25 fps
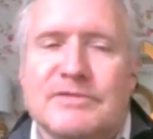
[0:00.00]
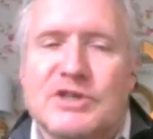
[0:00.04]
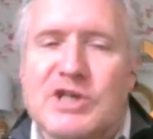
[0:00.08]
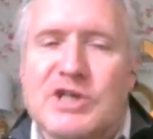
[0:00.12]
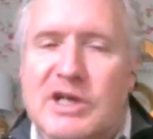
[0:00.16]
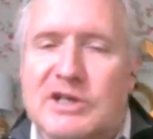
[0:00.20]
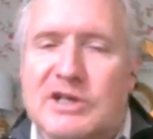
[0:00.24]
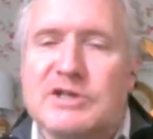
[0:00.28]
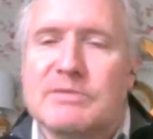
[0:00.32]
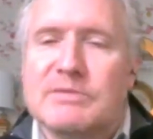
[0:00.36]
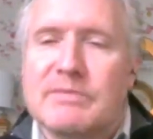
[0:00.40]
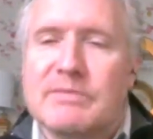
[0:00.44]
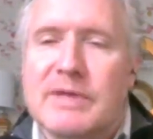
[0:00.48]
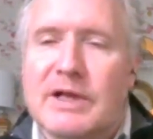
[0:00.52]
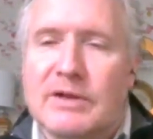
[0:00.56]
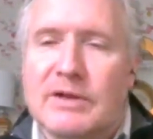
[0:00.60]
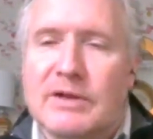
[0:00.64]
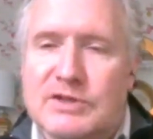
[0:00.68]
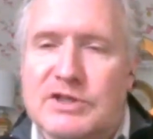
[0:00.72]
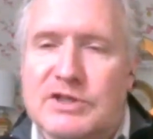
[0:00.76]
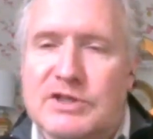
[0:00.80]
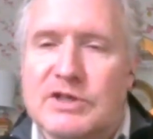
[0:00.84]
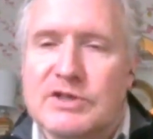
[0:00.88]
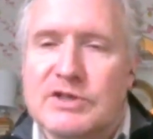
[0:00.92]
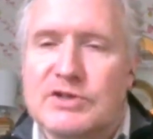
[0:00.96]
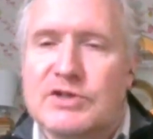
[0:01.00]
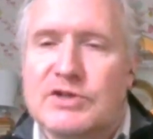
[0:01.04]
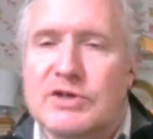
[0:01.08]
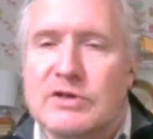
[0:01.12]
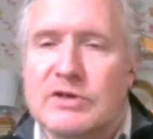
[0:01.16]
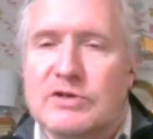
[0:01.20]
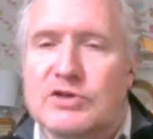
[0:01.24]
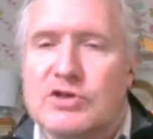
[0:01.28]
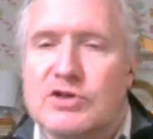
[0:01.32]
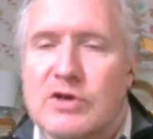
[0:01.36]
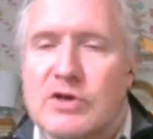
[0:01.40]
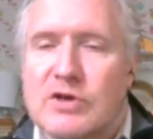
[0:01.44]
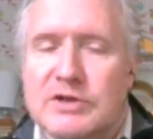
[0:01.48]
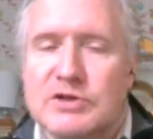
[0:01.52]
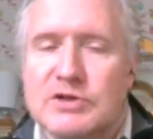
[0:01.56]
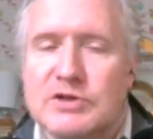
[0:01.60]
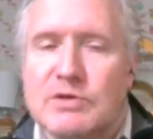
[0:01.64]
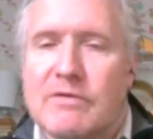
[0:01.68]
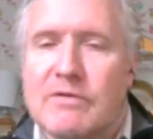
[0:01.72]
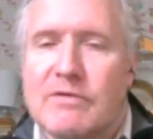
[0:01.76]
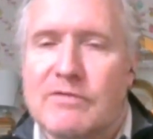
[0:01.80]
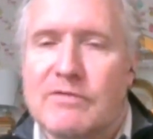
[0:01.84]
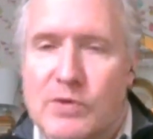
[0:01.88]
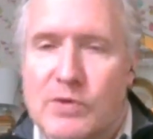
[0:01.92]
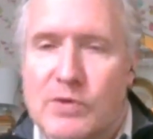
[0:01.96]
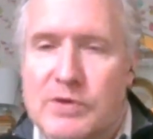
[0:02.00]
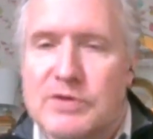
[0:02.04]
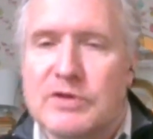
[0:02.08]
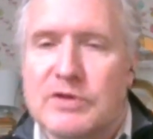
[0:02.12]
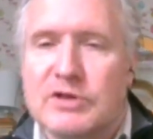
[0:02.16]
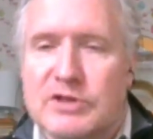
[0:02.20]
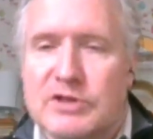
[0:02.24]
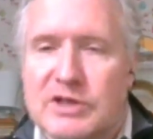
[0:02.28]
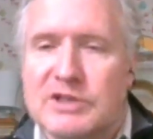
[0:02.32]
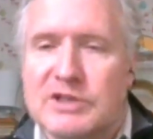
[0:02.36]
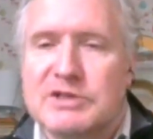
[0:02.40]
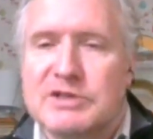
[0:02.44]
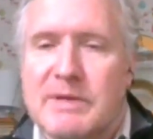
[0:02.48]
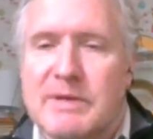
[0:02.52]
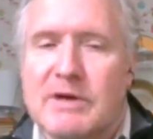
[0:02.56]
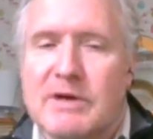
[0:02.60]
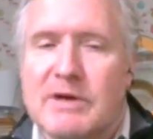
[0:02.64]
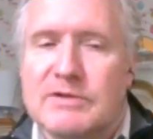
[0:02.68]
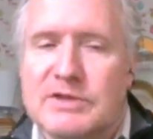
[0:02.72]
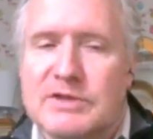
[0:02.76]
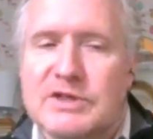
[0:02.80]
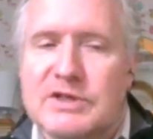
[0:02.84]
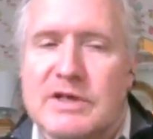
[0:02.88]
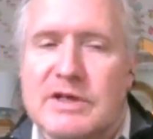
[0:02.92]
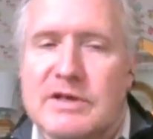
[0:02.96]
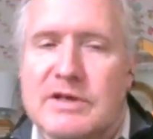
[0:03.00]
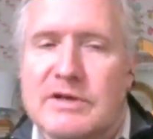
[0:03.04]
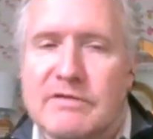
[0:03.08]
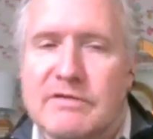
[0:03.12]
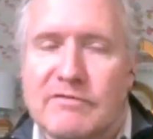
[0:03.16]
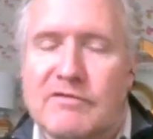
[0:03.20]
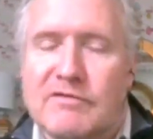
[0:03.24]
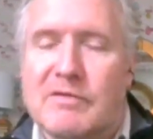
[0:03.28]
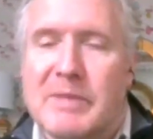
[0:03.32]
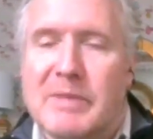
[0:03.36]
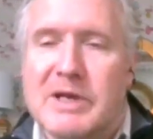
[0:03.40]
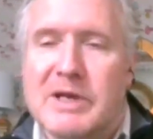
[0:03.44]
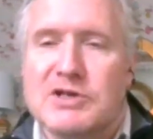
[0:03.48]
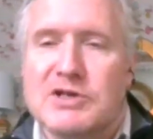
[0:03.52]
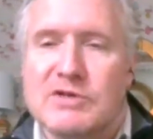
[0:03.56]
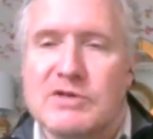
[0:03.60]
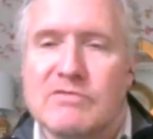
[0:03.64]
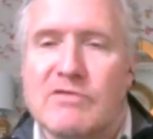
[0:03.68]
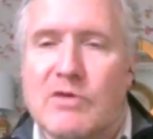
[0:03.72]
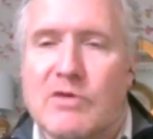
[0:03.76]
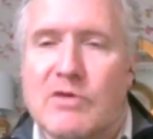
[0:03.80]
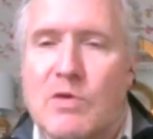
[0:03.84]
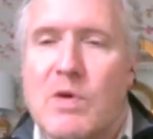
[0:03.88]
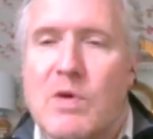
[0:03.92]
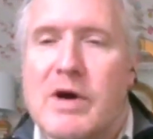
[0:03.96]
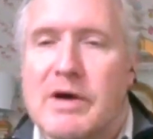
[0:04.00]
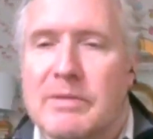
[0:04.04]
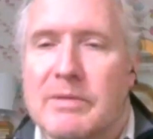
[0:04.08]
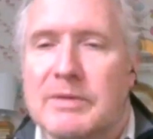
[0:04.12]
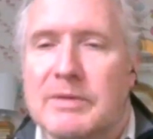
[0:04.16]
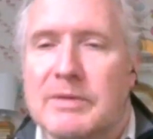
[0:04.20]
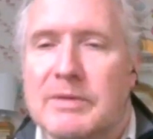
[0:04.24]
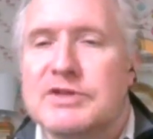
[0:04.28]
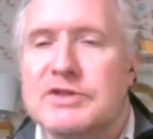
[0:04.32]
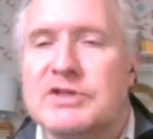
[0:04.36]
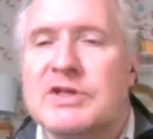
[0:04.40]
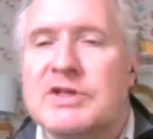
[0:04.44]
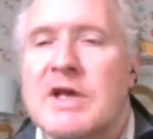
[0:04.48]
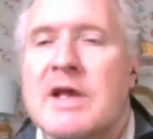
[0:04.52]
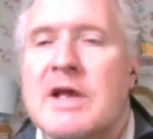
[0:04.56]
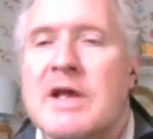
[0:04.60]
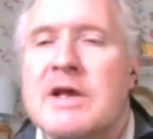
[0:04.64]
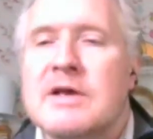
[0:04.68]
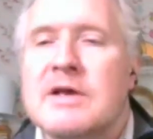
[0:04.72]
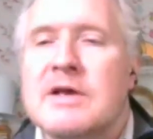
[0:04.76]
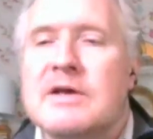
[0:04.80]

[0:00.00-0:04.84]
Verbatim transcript: checks and balances and trying to avoid the transparency and information requirements,